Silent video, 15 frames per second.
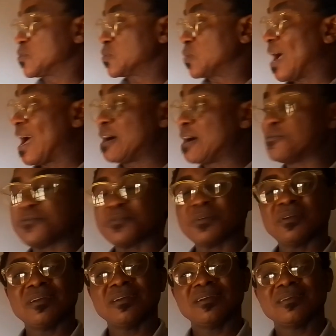To have
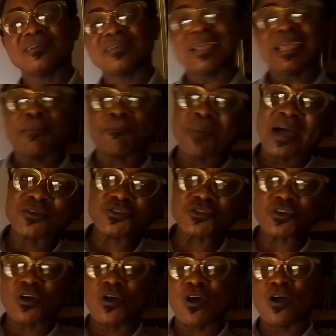a bounce
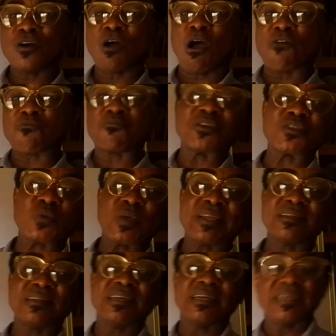score of
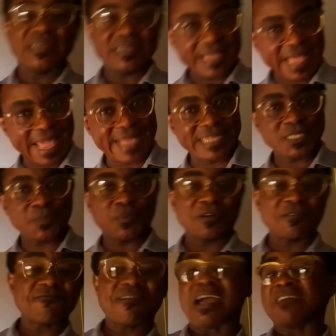between
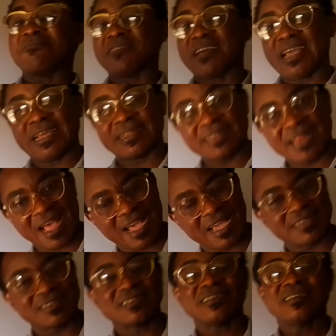8.5 and 9
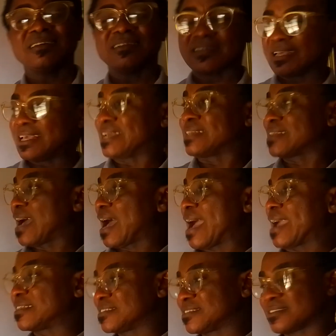in
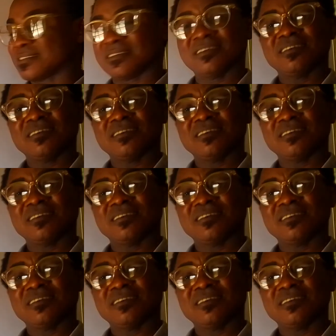IELTS